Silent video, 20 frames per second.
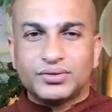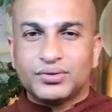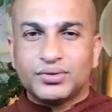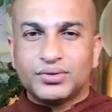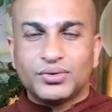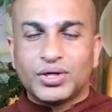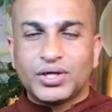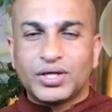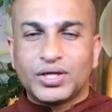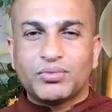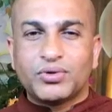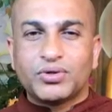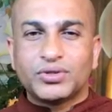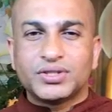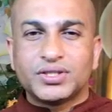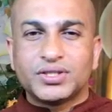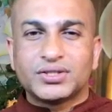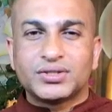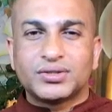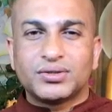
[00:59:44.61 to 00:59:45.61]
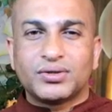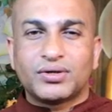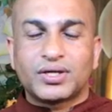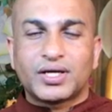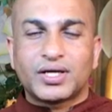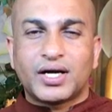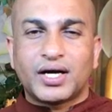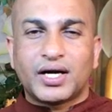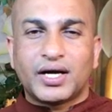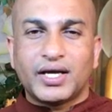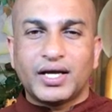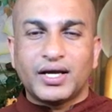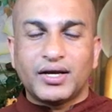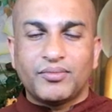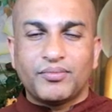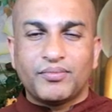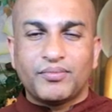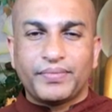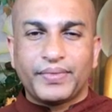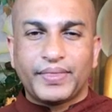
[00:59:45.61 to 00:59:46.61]
your emotions not high.
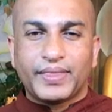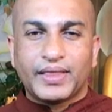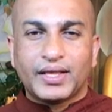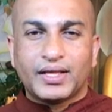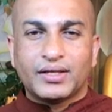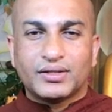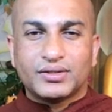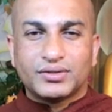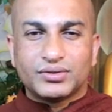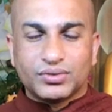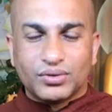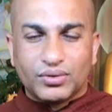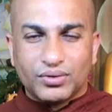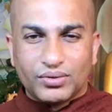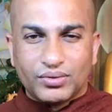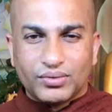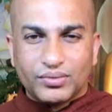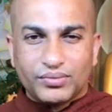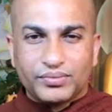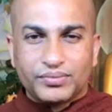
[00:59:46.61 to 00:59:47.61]
So